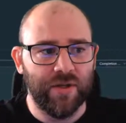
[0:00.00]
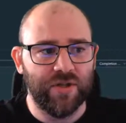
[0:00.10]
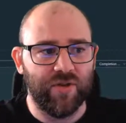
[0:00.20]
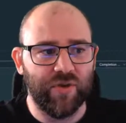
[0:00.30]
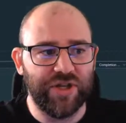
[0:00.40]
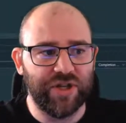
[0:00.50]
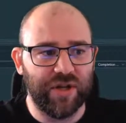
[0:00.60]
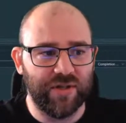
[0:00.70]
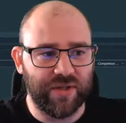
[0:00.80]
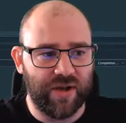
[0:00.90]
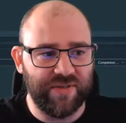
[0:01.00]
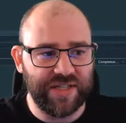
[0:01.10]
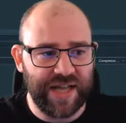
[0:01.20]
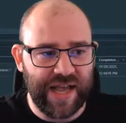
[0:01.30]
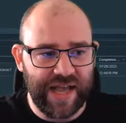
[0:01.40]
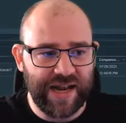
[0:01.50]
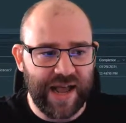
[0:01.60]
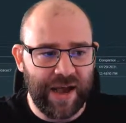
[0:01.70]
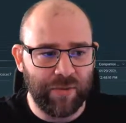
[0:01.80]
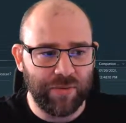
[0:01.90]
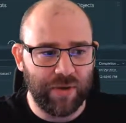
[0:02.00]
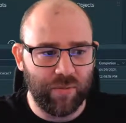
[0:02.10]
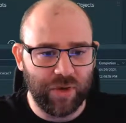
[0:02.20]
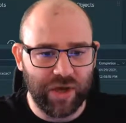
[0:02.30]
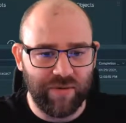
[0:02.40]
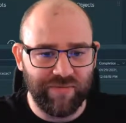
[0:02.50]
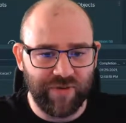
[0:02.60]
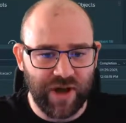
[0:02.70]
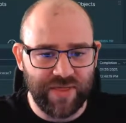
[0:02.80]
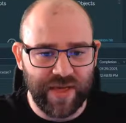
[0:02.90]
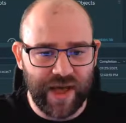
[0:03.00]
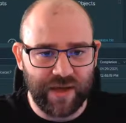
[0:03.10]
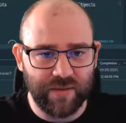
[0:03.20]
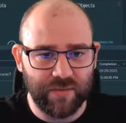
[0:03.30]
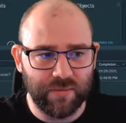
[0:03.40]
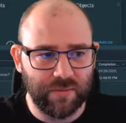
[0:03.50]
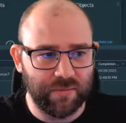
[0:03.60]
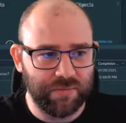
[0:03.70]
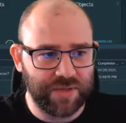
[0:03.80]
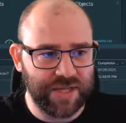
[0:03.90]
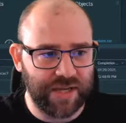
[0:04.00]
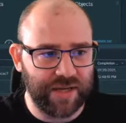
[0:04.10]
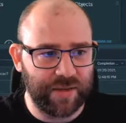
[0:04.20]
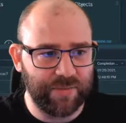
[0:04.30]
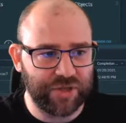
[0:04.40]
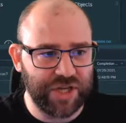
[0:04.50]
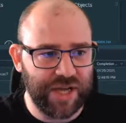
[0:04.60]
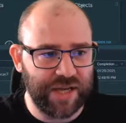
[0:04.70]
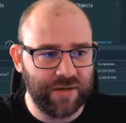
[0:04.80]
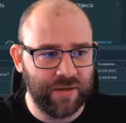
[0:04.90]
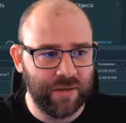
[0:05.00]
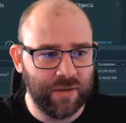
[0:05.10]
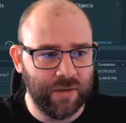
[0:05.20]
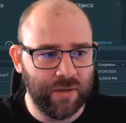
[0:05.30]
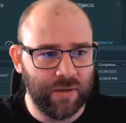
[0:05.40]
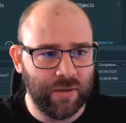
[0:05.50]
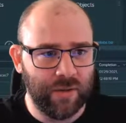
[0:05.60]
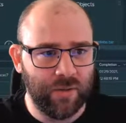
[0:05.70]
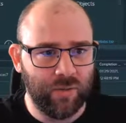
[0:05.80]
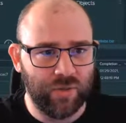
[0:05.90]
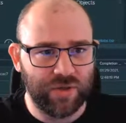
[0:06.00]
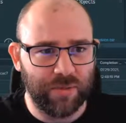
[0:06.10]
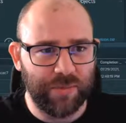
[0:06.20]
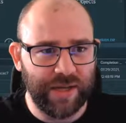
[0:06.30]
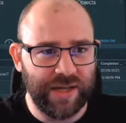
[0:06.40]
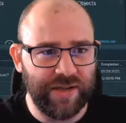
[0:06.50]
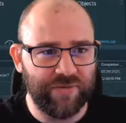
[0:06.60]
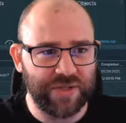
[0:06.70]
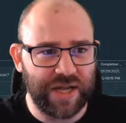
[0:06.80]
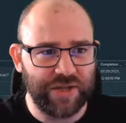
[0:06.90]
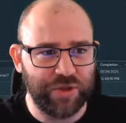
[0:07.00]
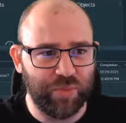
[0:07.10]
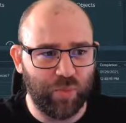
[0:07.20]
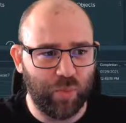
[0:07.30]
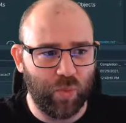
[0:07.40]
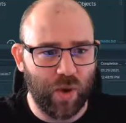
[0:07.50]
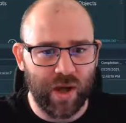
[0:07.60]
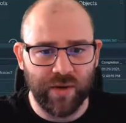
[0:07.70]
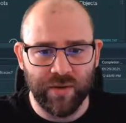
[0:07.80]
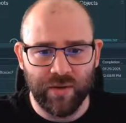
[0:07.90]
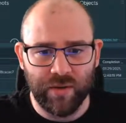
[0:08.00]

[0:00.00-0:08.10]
So if we dive into here now, and we go and find that particular machine, which I believe was Agent 1,